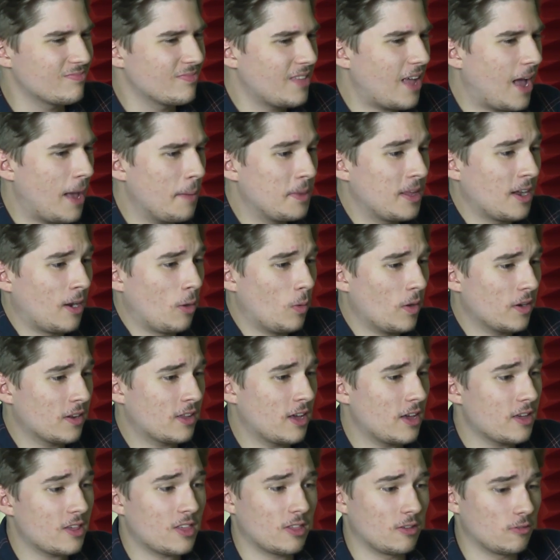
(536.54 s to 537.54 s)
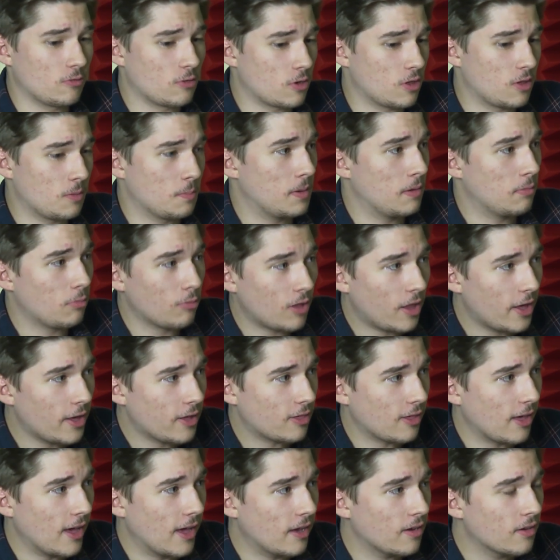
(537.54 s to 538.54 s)
I mean, on one case there were some people
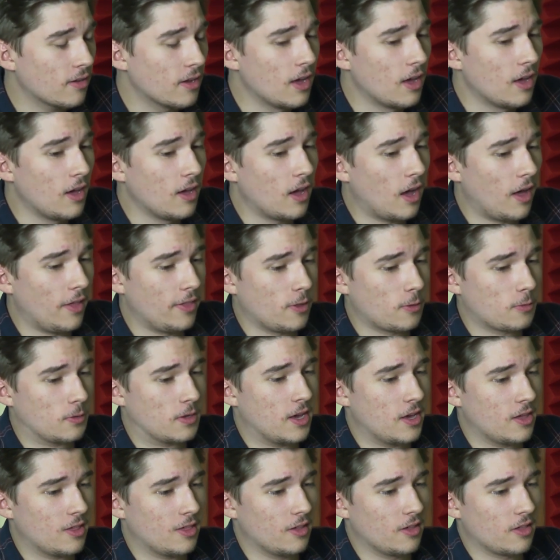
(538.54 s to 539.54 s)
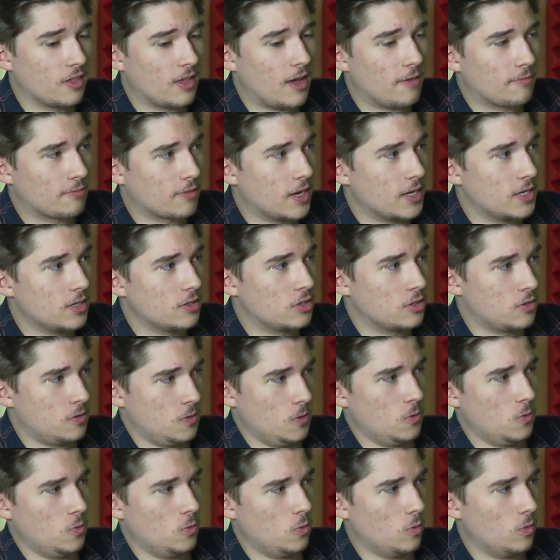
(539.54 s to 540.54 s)
like that. On the other case, is that right
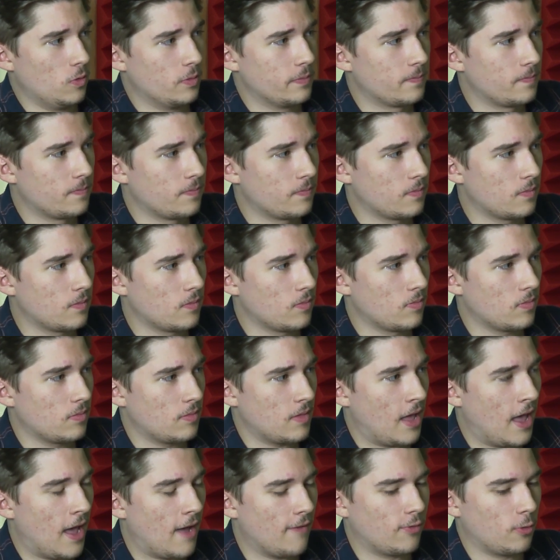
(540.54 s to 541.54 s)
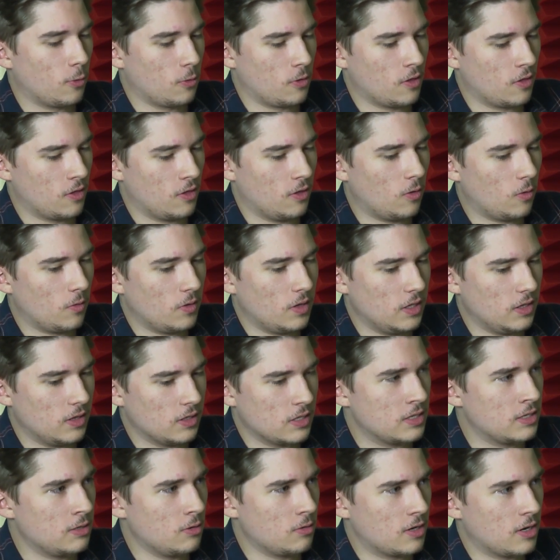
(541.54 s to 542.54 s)
to have those as the only
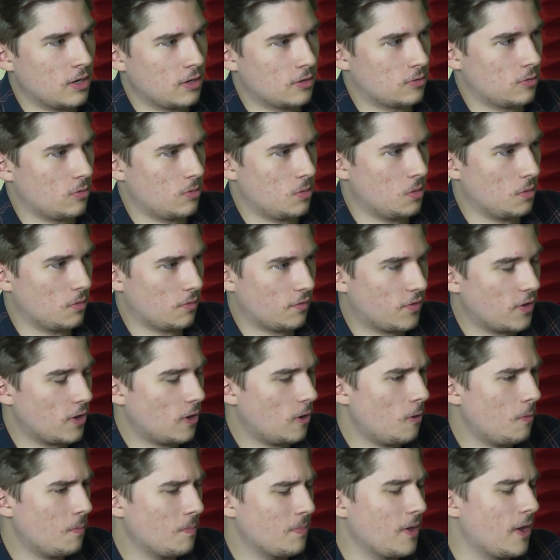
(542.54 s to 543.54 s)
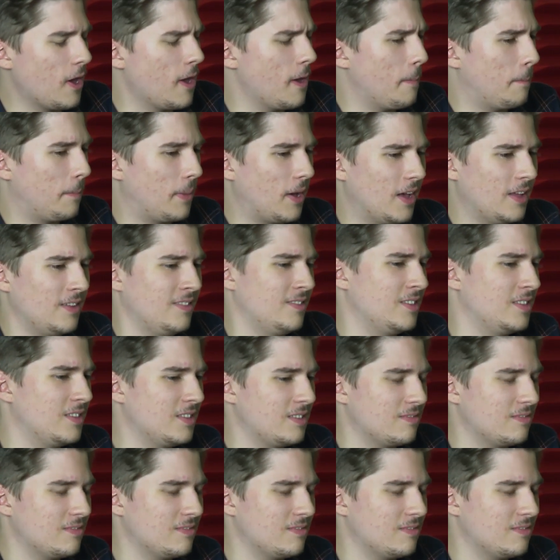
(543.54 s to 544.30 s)
Latino characters in your film? But